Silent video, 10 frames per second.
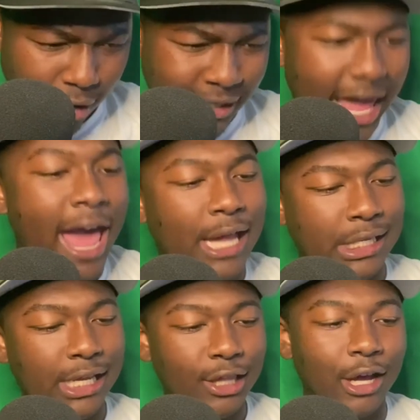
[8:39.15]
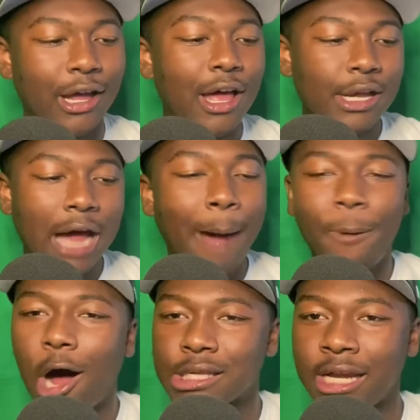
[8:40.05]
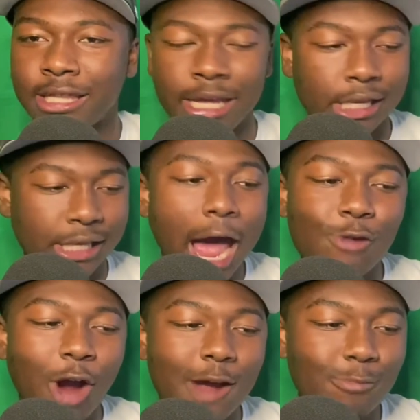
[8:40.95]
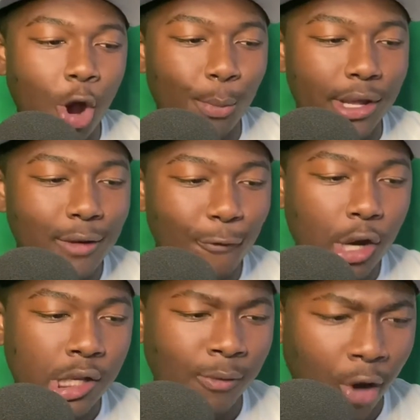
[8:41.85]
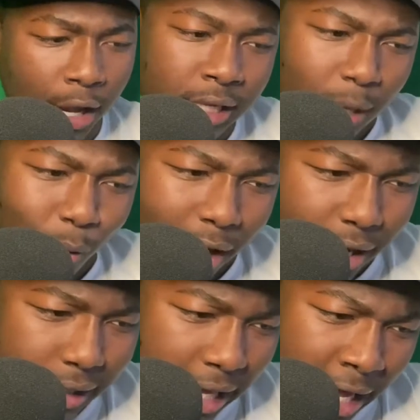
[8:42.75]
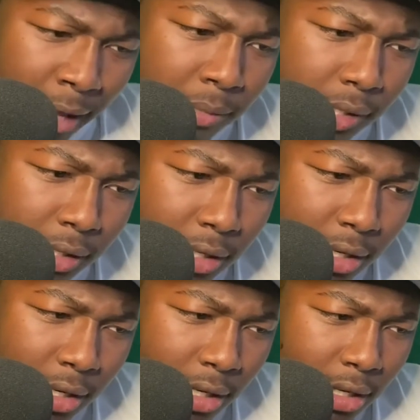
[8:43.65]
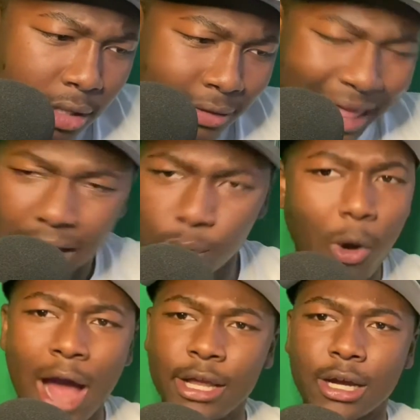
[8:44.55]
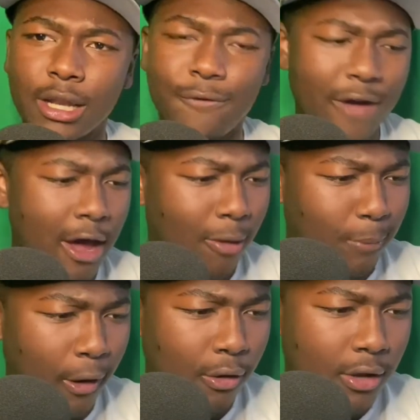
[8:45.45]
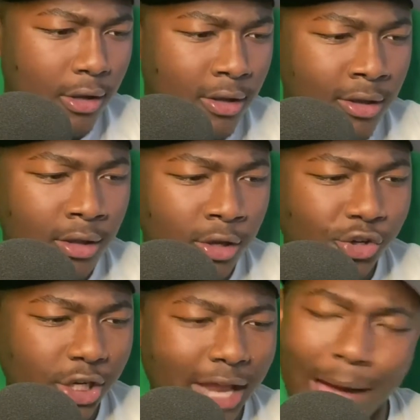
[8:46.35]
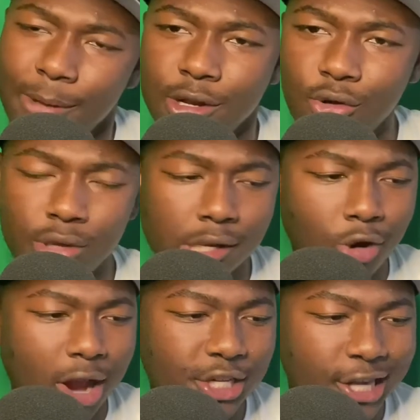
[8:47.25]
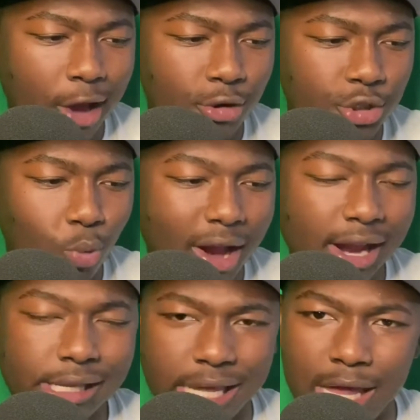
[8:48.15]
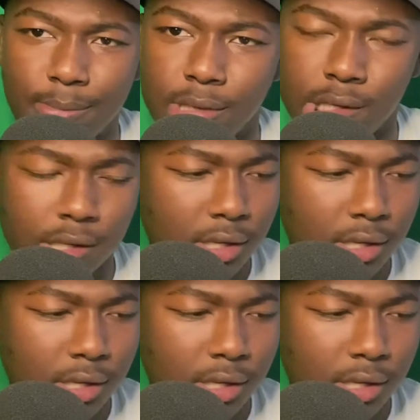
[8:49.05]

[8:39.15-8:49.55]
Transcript: Yeah, see, look. I paused it at the exact right moment. First of all, is he wearing Tims? That's why you're going to fail, bro. You should not be doing this crate challenge wearing Tims.